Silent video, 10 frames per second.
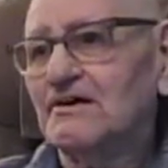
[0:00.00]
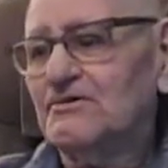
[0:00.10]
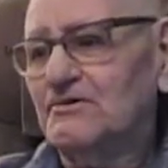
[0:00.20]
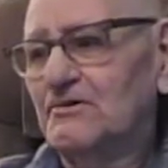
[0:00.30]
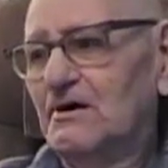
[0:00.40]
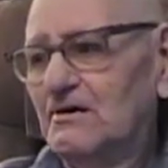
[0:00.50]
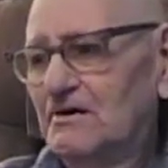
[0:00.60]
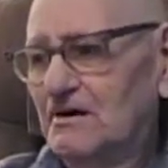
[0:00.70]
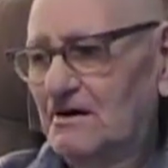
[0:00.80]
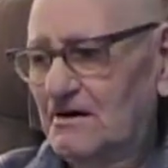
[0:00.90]
So
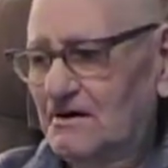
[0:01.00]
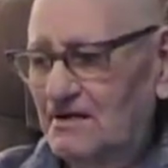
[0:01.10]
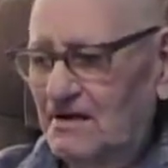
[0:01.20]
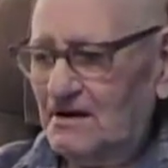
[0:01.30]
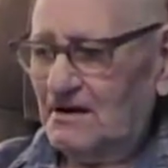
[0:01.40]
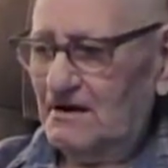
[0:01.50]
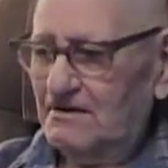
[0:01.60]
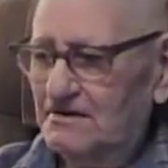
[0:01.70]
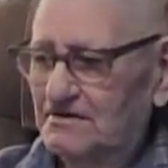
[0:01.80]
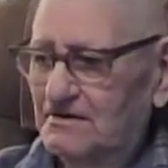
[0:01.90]
I
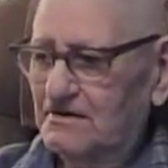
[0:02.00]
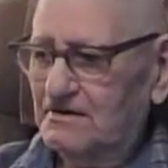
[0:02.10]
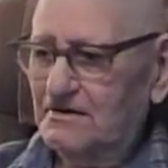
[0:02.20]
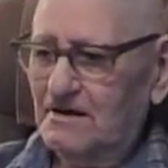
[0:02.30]
hit that.